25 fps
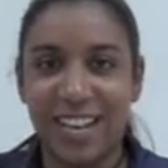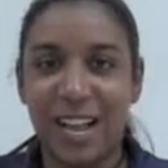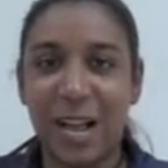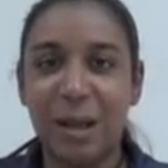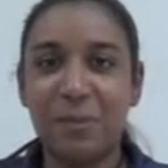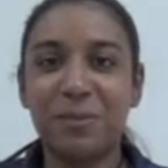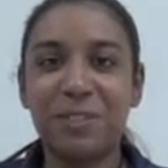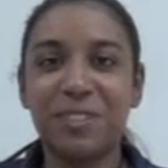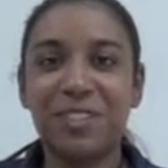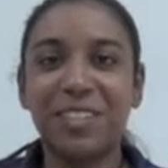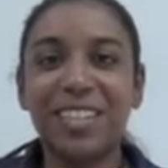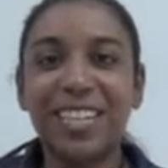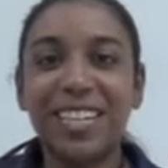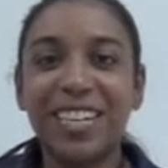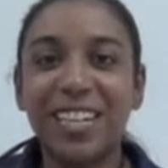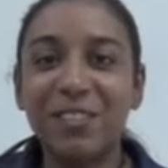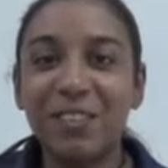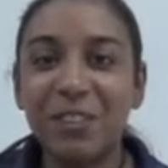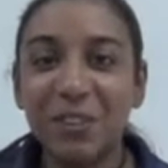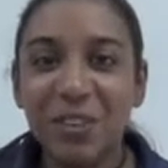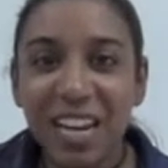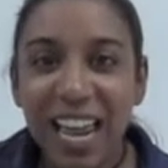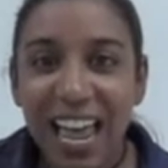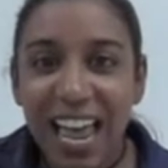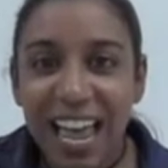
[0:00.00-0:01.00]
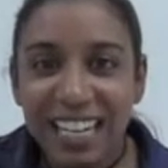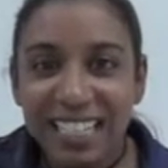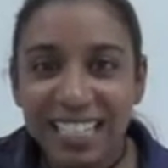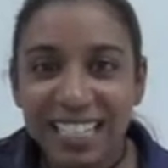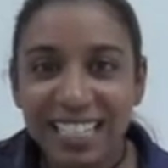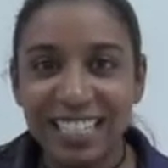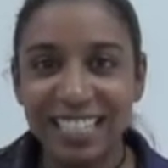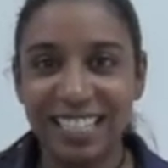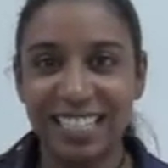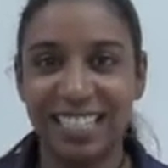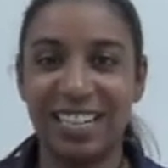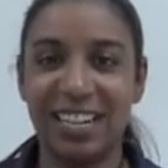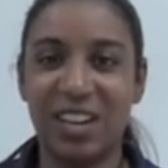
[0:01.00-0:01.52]
I'm still gonna give you
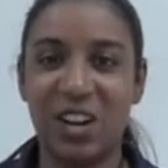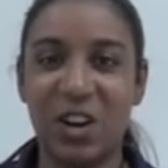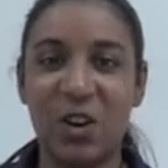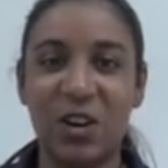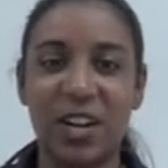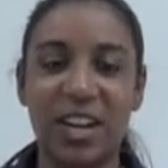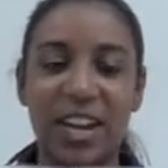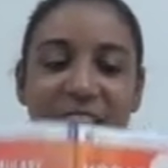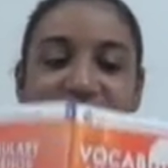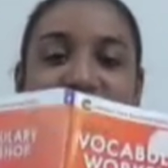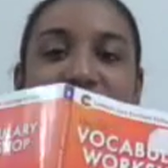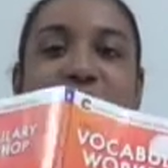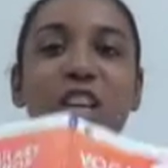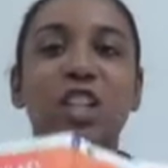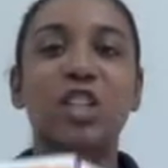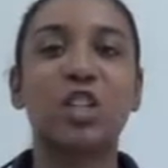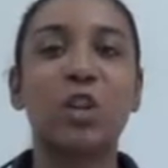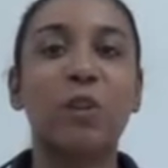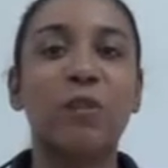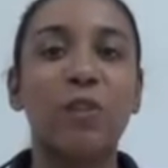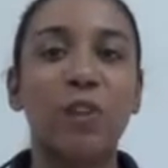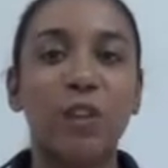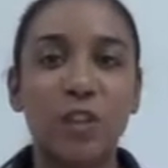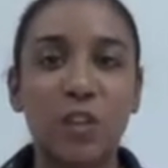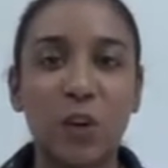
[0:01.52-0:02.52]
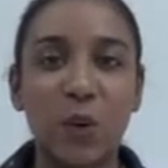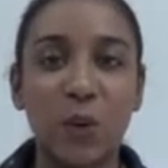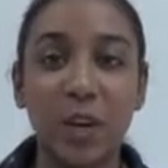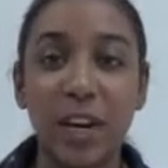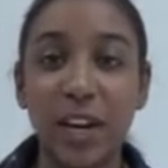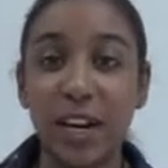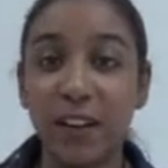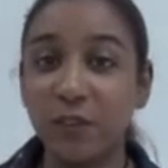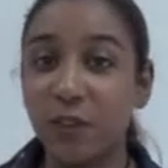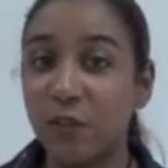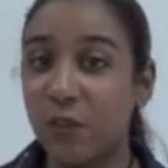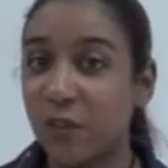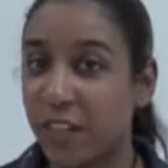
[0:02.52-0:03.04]
class. Okay, so if you don't
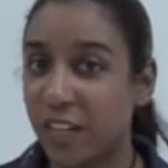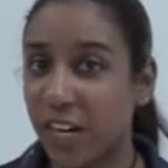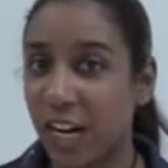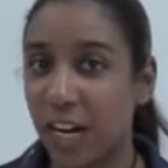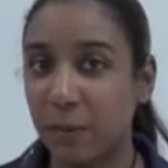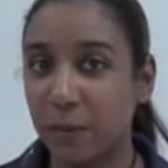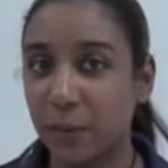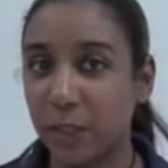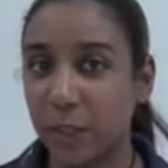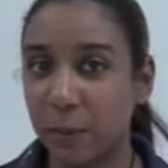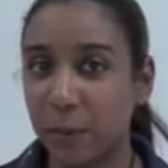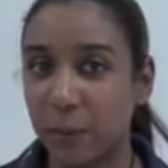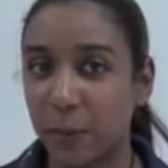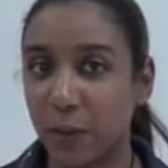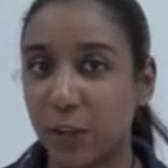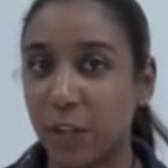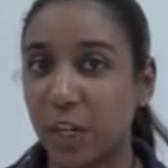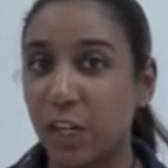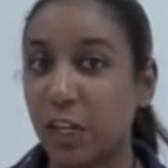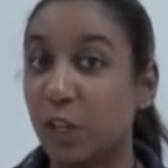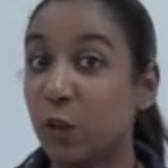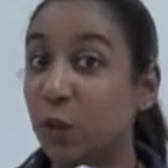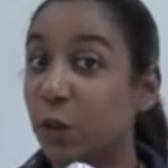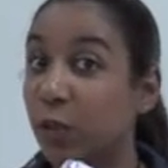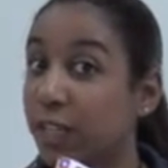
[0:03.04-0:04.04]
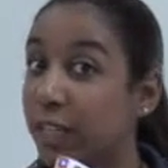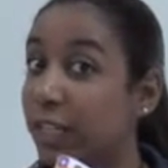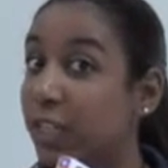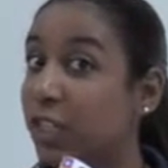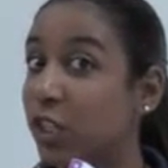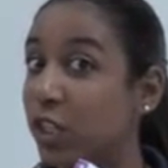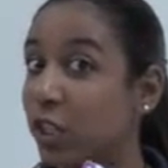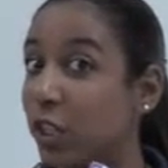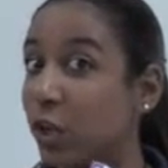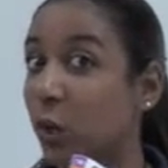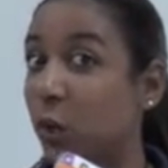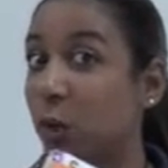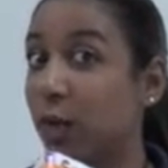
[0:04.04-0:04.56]
have your vocabulary book, you need
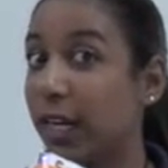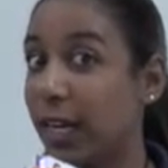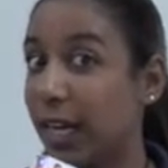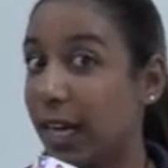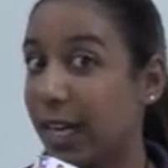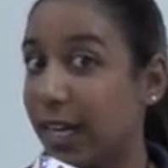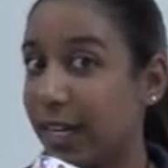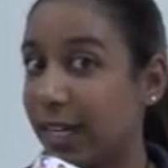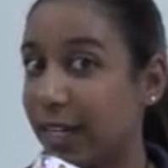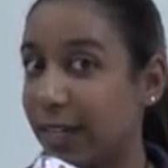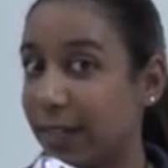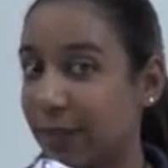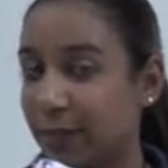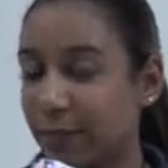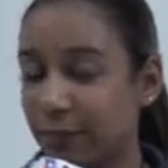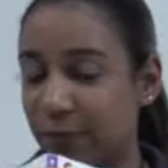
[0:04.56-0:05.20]
to go get it,